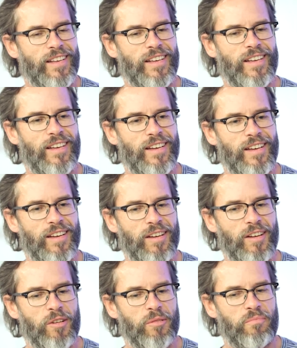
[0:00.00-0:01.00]

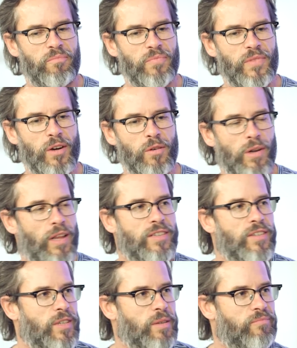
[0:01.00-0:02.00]
um, you know
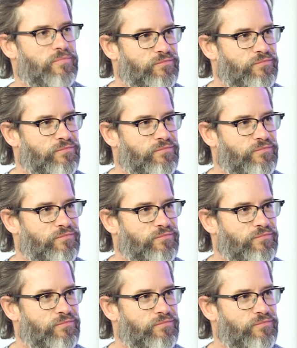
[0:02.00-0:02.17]
relationship.